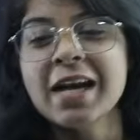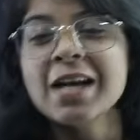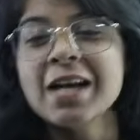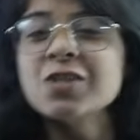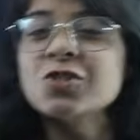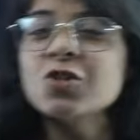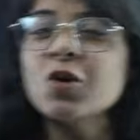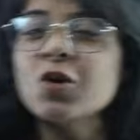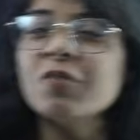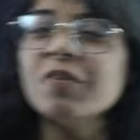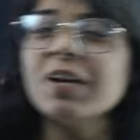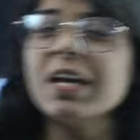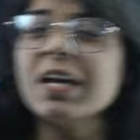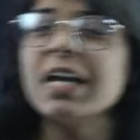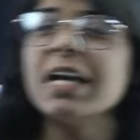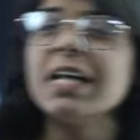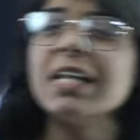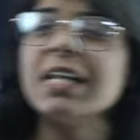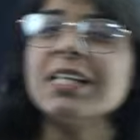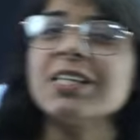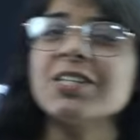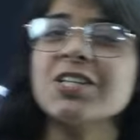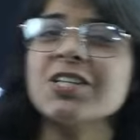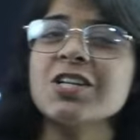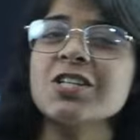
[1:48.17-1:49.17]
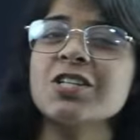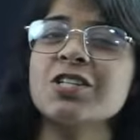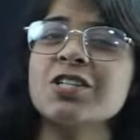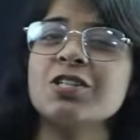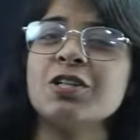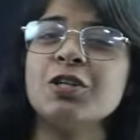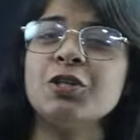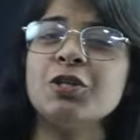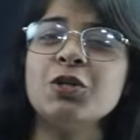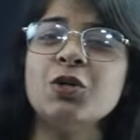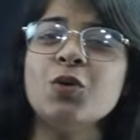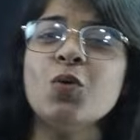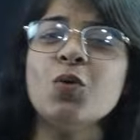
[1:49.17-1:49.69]
So we'll just
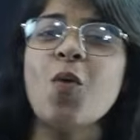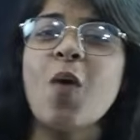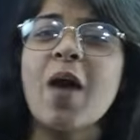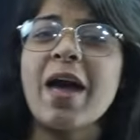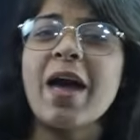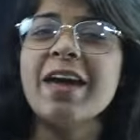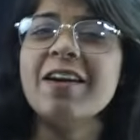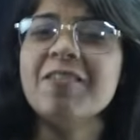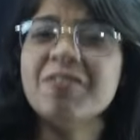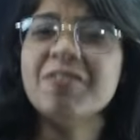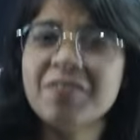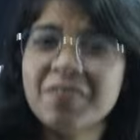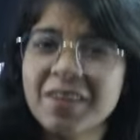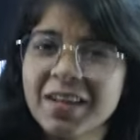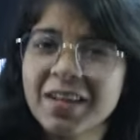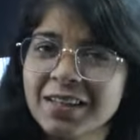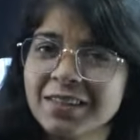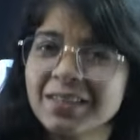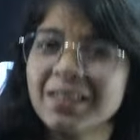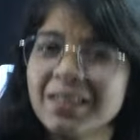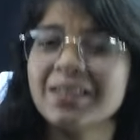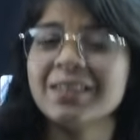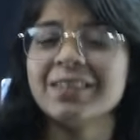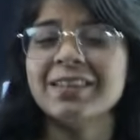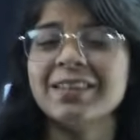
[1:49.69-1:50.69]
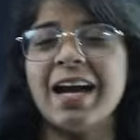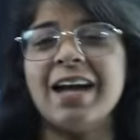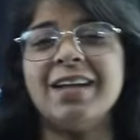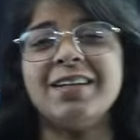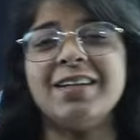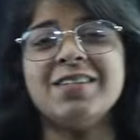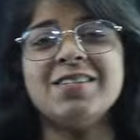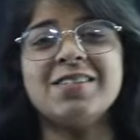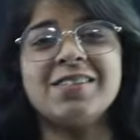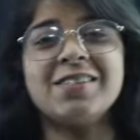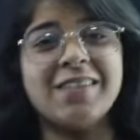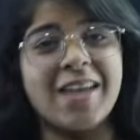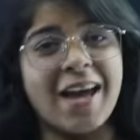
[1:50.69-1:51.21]
do everything that
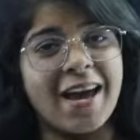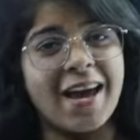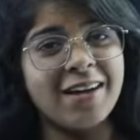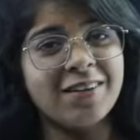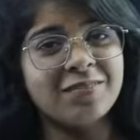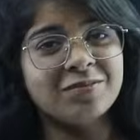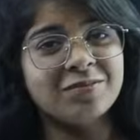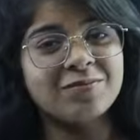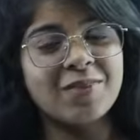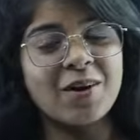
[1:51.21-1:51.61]
is there.